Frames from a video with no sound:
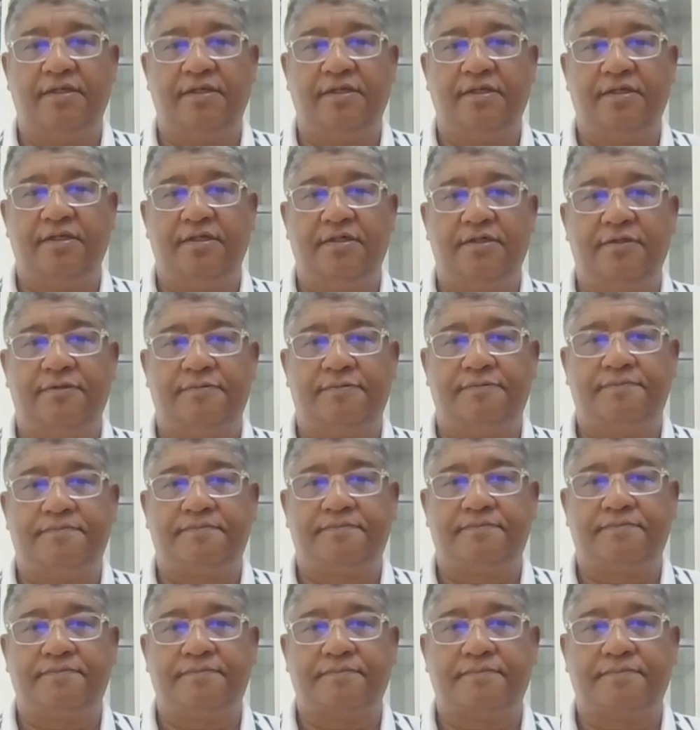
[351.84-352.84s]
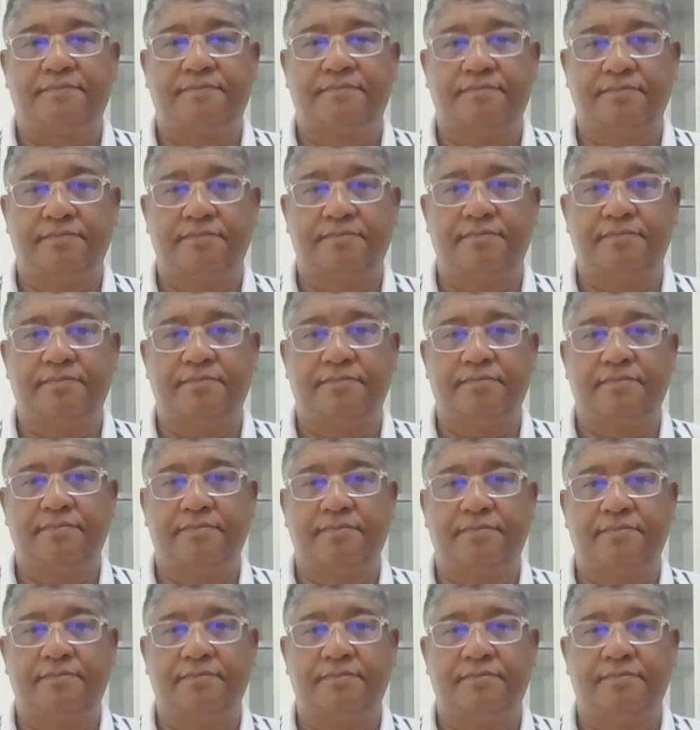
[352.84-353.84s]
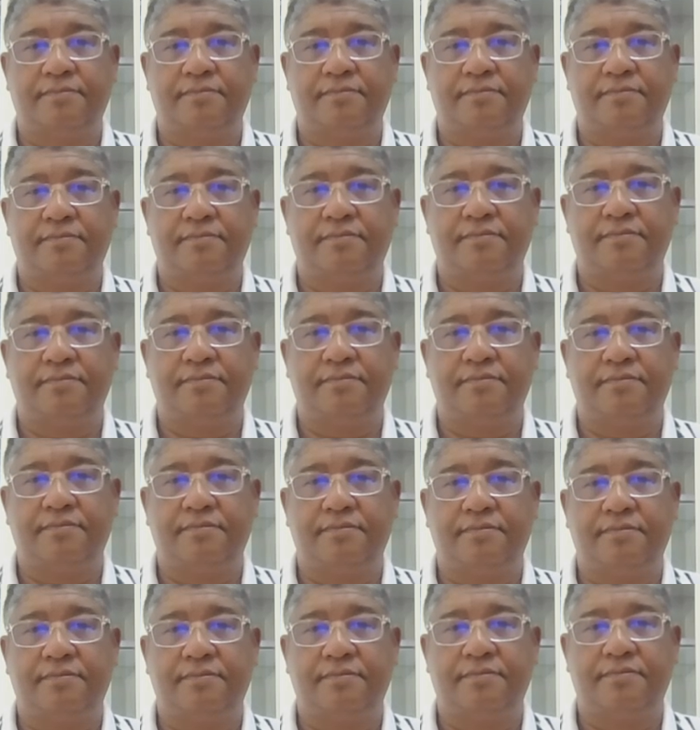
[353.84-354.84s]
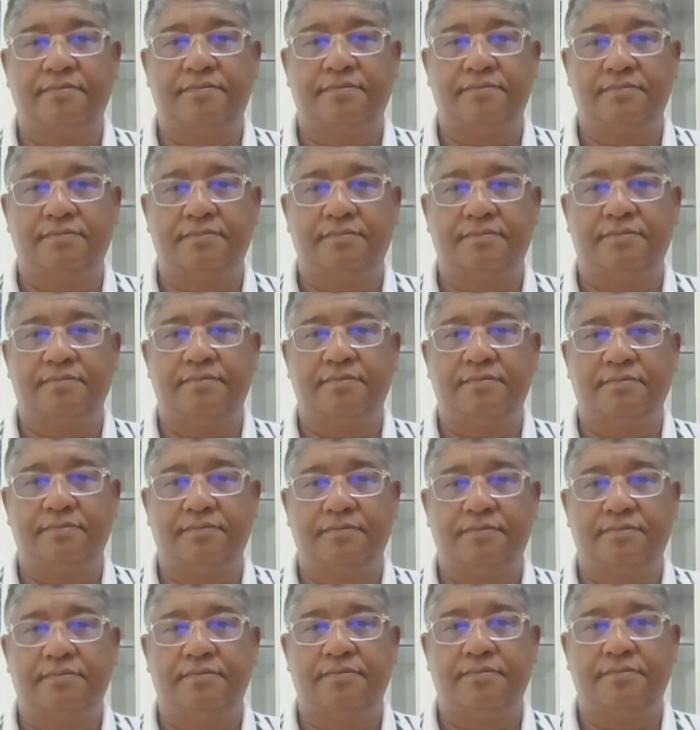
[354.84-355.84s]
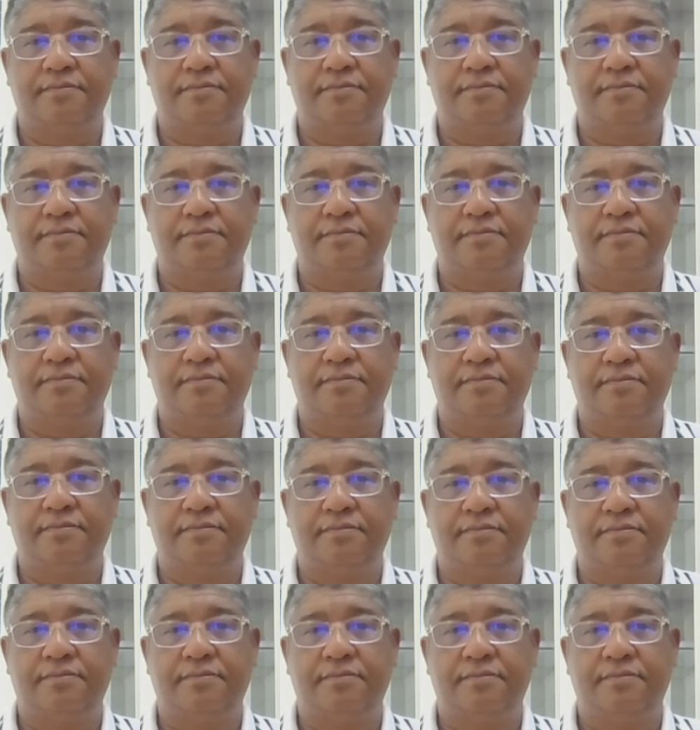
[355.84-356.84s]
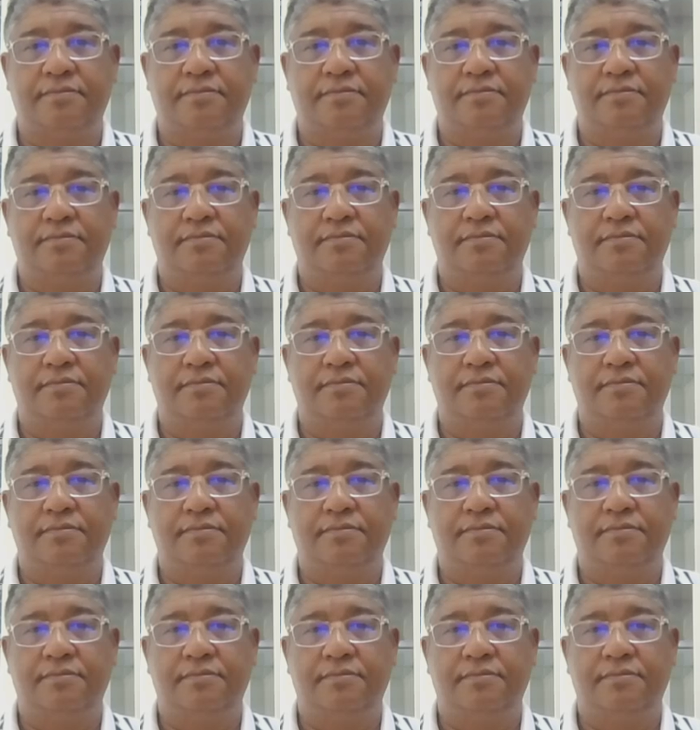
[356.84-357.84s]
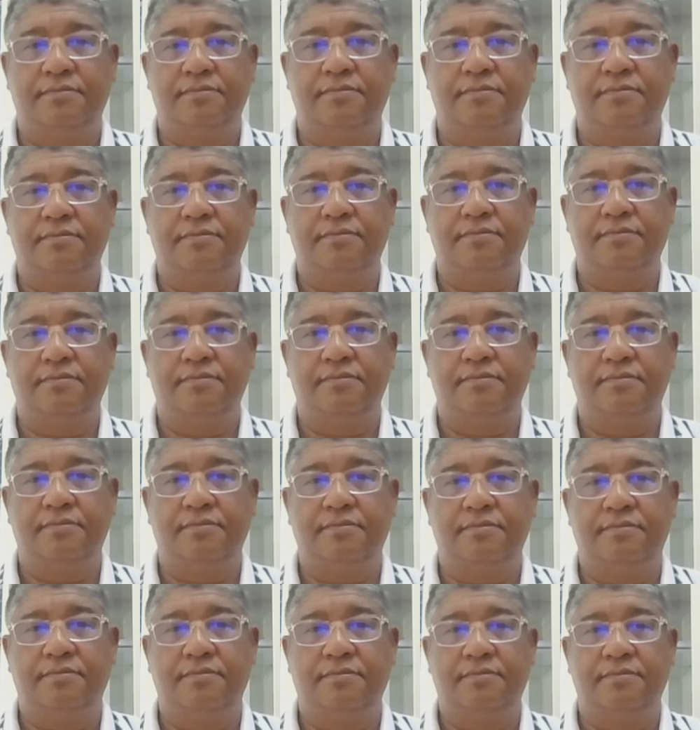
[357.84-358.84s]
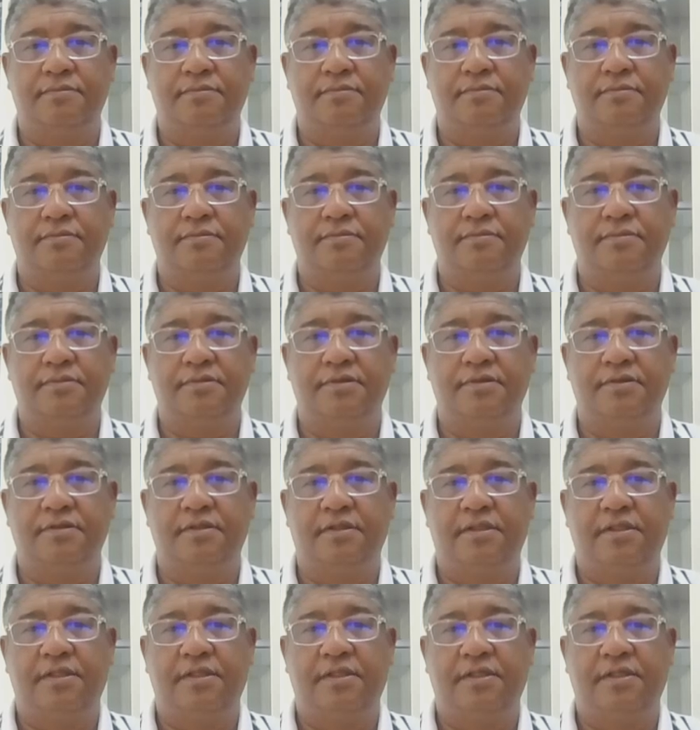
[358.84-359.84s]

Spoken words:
(silent)